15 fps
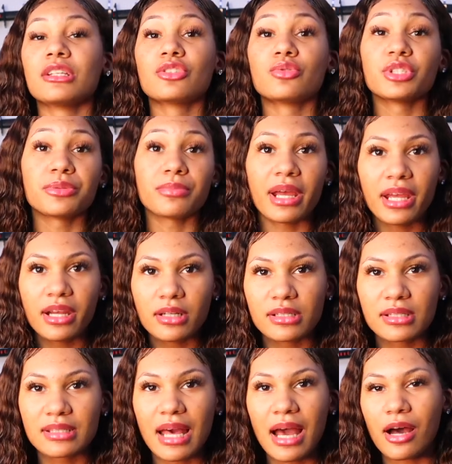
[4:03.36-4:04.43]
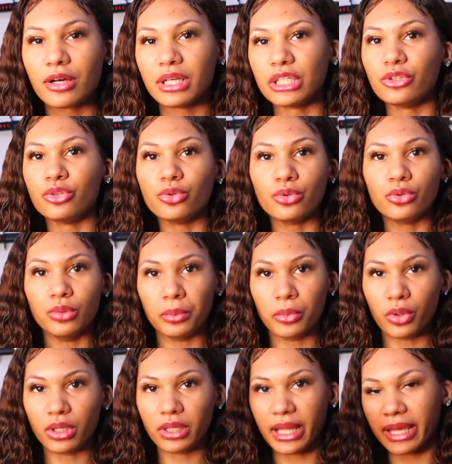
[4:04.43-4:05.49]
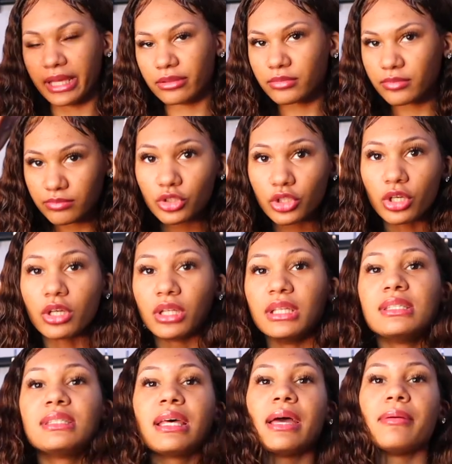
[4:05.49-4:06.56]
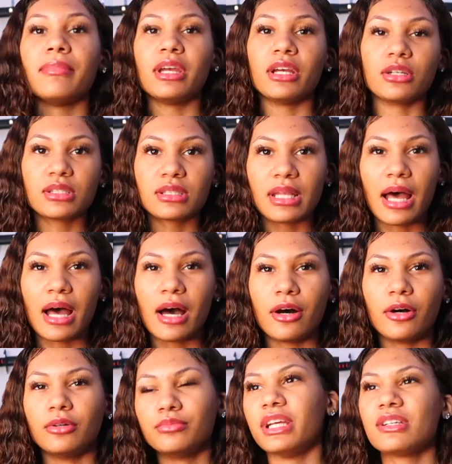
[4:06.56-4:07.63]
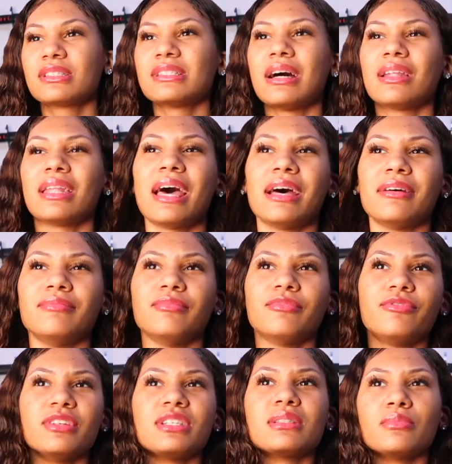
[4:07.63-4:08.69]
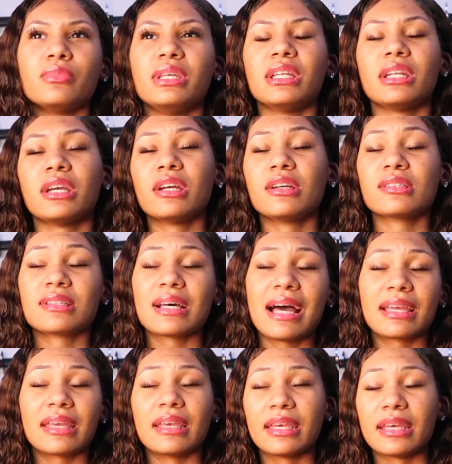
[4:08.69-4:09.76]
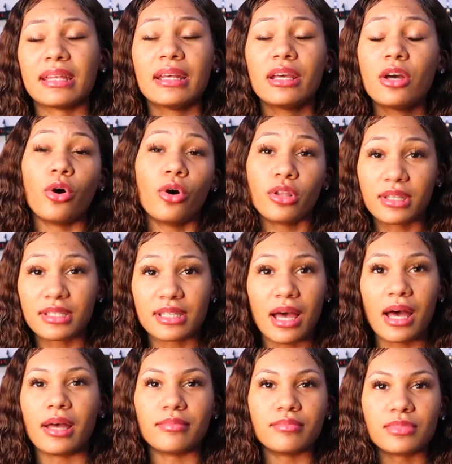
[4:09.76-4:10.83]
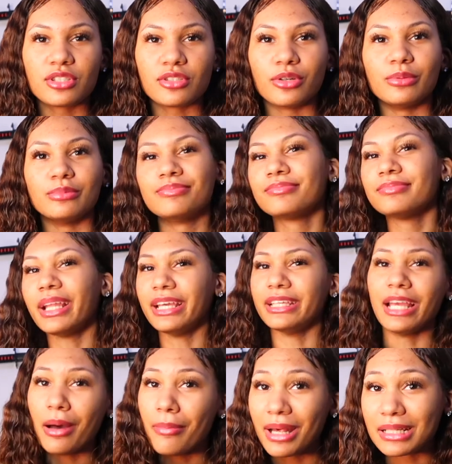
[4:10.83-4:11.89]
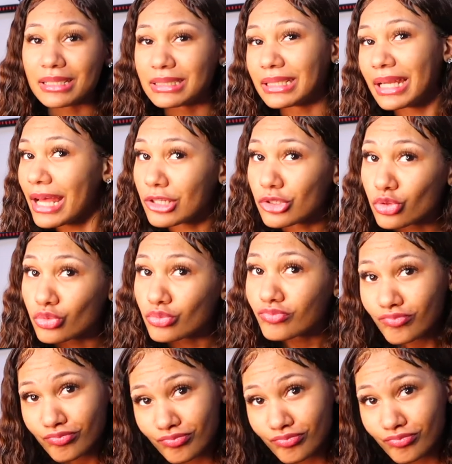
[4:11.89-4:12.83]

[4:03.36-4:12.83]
to switch my hairstyle and do more like curly type hairstyle, hairstyle that fits me and a hairstyle I can get all the time. So y'all about to see that too.